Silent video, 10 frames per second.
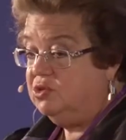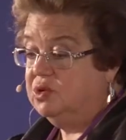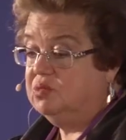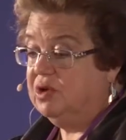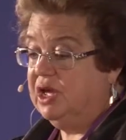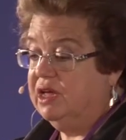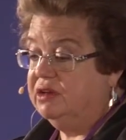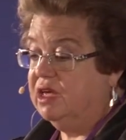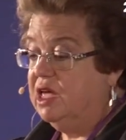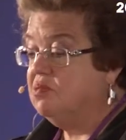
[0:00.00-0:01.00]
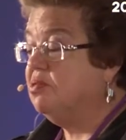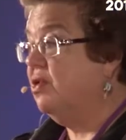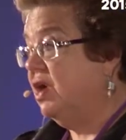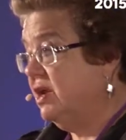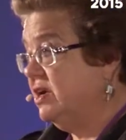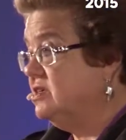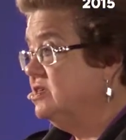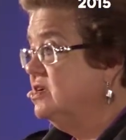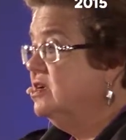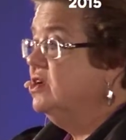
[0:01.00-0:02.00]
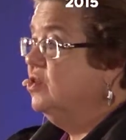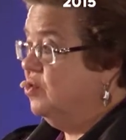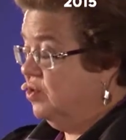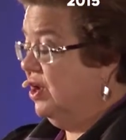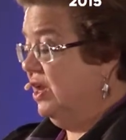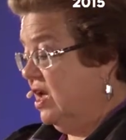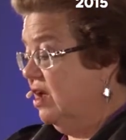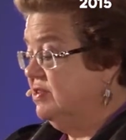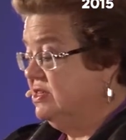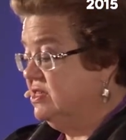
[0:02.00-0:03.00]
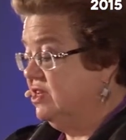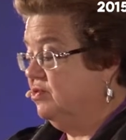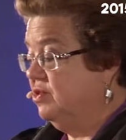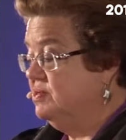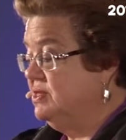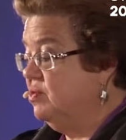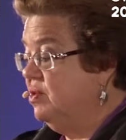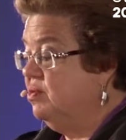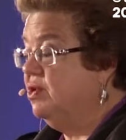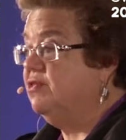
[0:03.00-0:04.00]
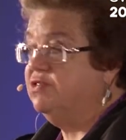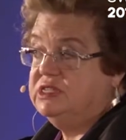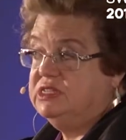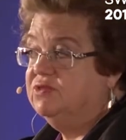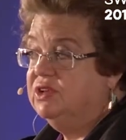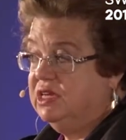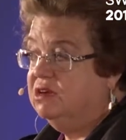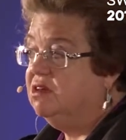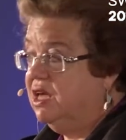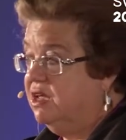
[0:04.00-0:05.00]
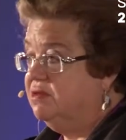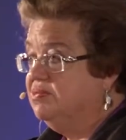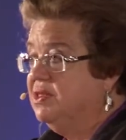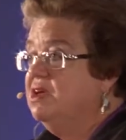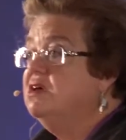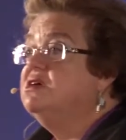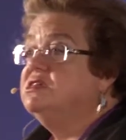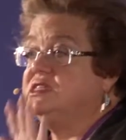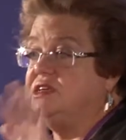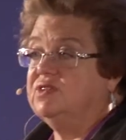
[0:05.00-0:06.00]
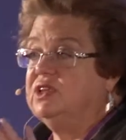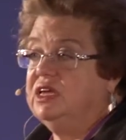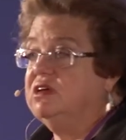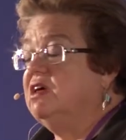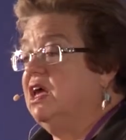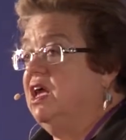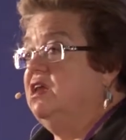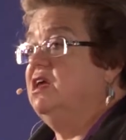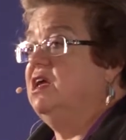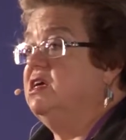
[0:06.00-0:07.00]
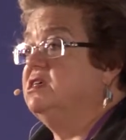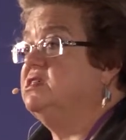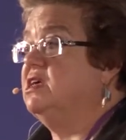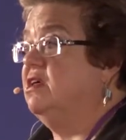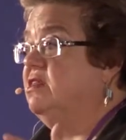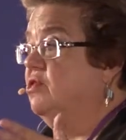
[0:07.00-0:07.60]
would brand a product or an advocacy group. So we work for Civil Legal Aid. Civil Legal Aid is the